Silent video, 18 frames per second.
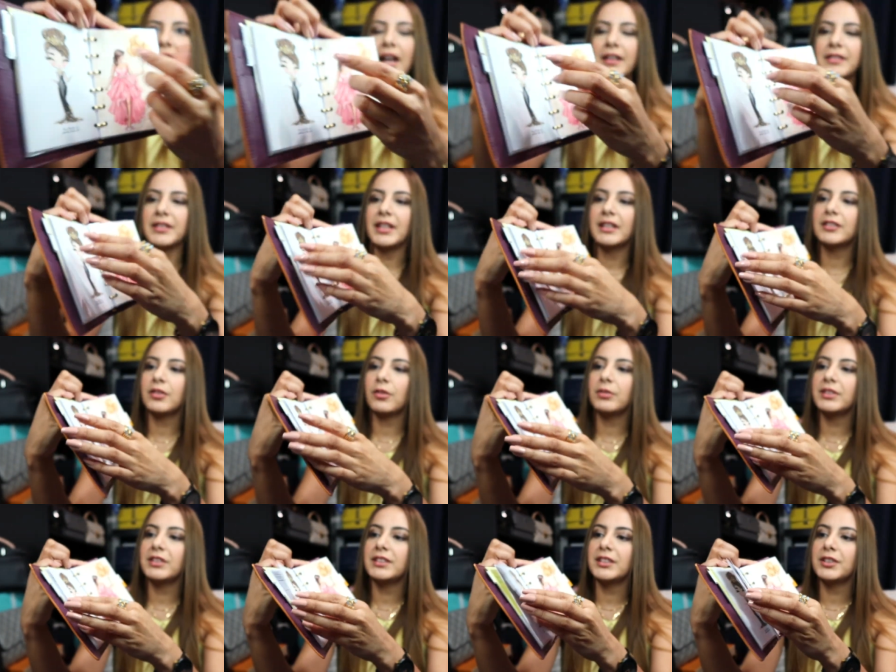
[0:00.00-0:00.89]
And then the
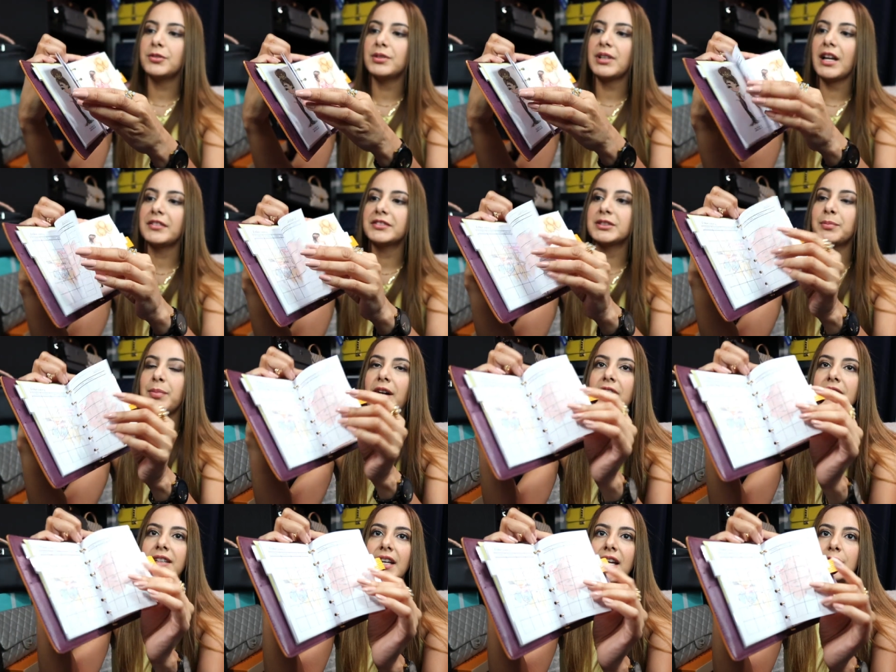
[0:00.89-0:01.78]
only thing you'd have to
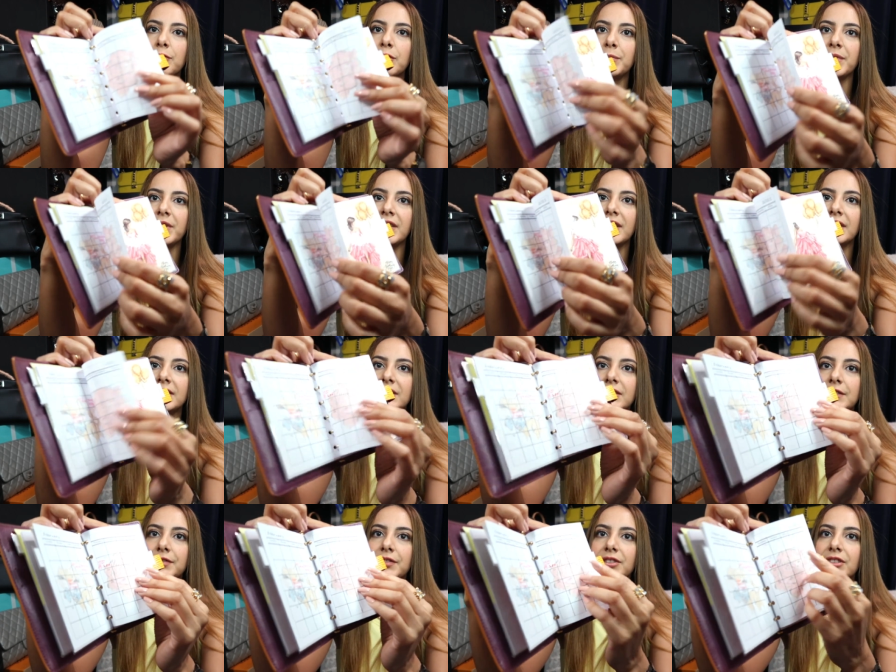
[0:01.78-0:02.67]
buy again would be the
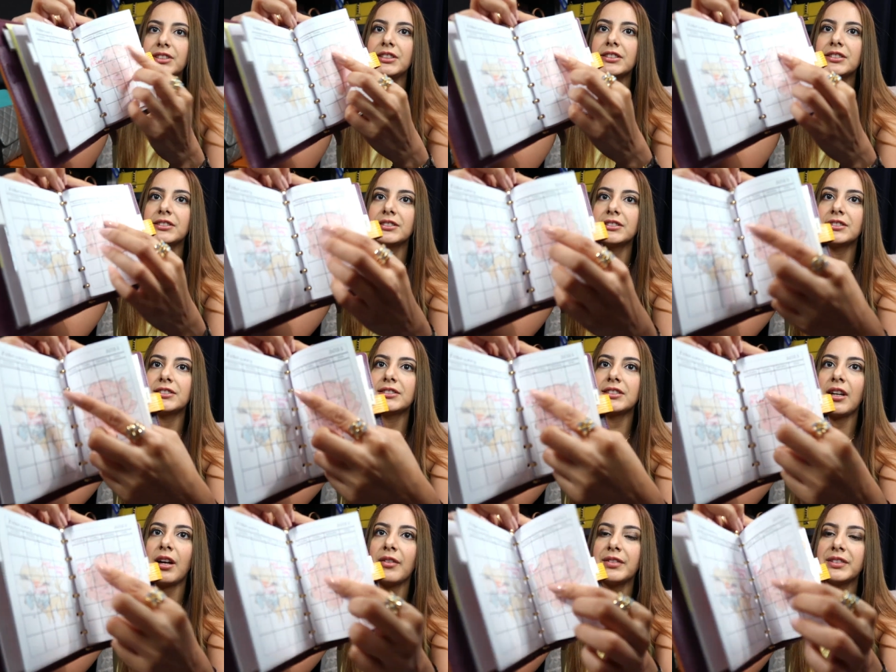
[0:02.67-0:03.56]
insert for the year, since
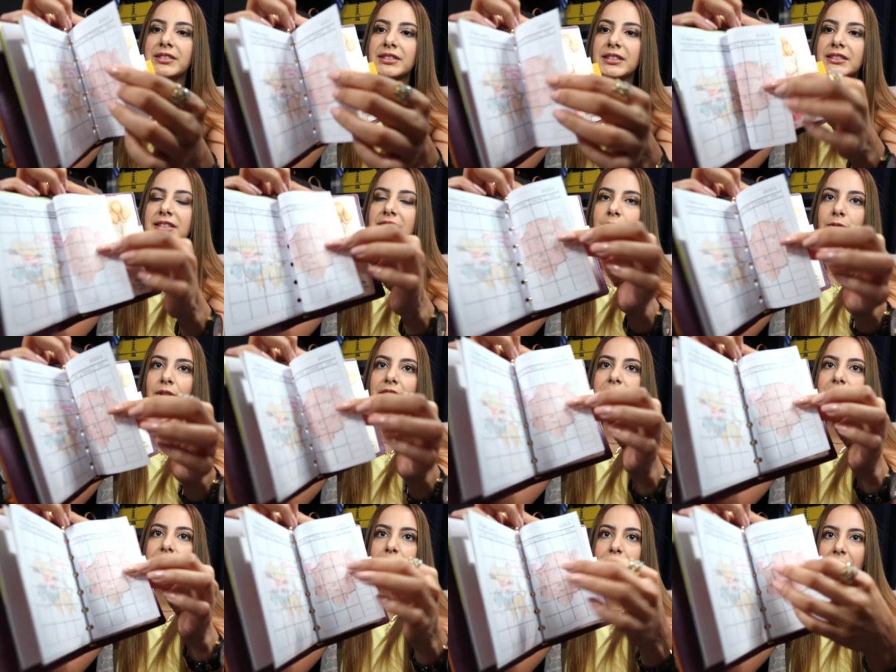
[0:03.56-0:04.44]
obviously it's like
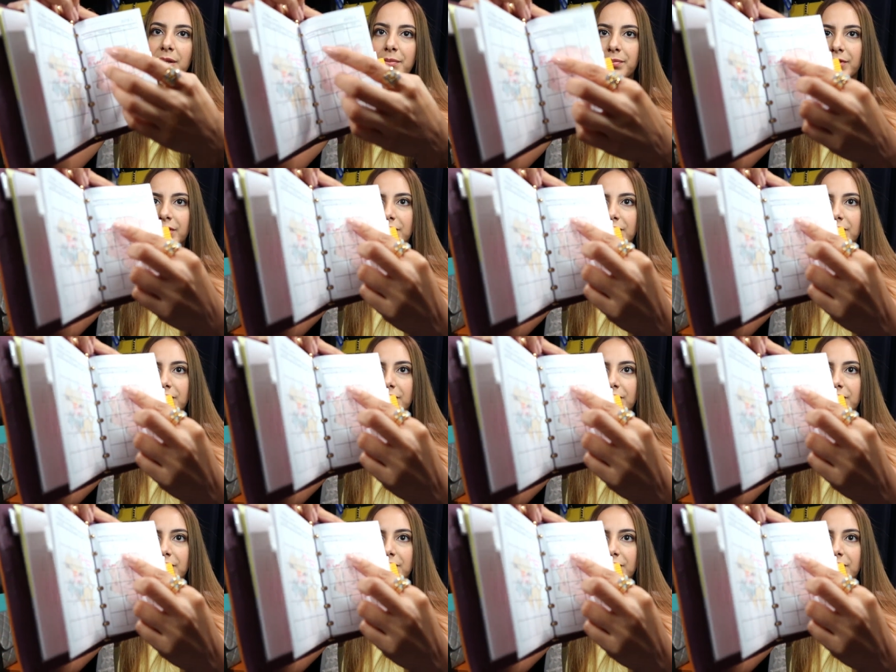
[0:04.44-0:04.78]
regular paper